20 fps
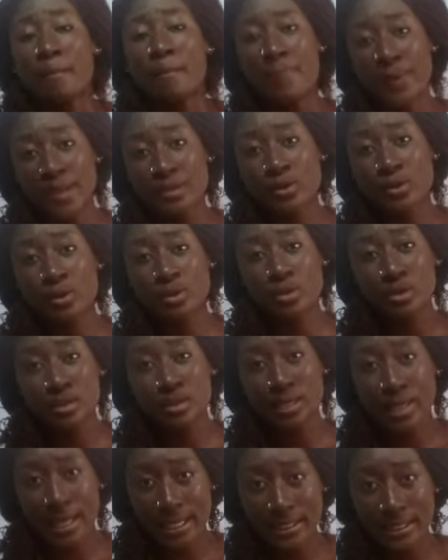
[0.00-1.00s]
pencil
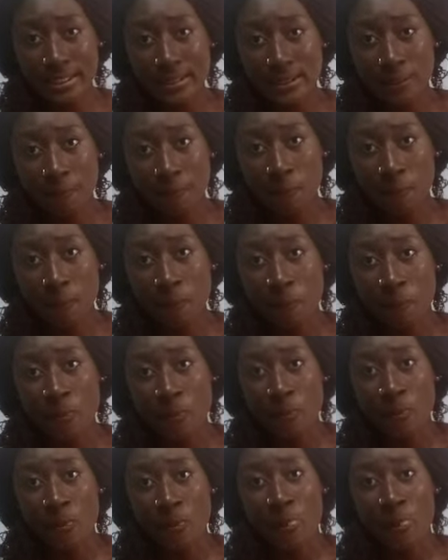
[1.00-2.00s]
skirts,
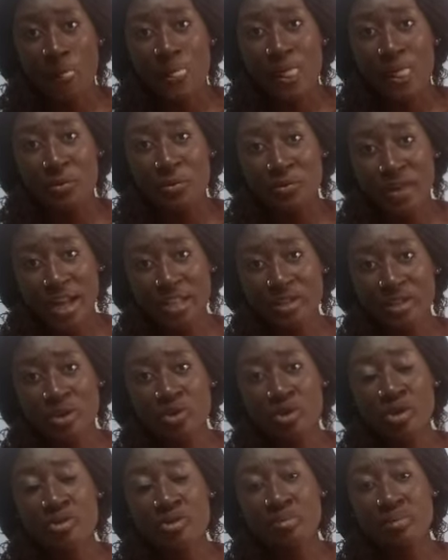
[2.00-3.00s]
right? You
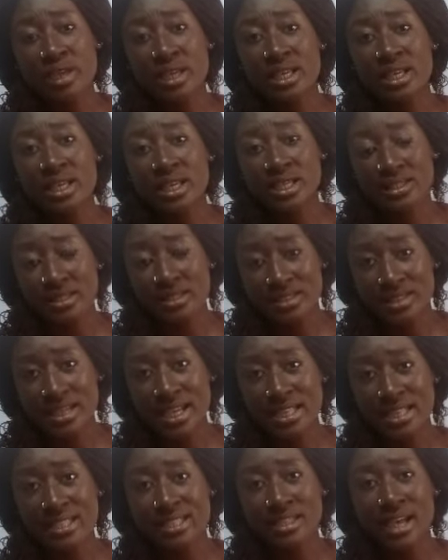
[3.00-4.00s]
want to make
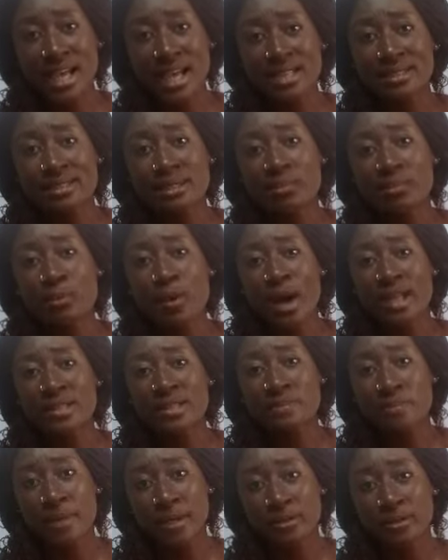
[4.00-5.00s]
skirts as simple as
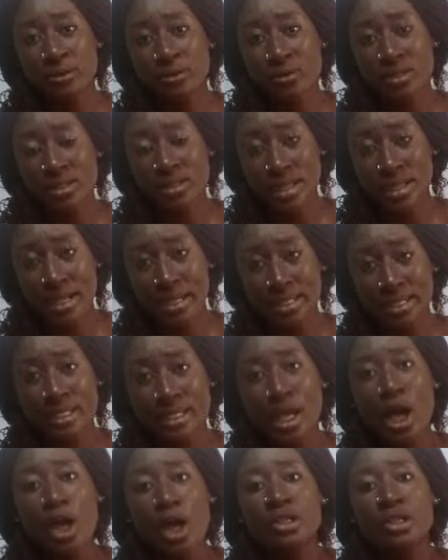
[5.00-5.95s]
pencil skirts.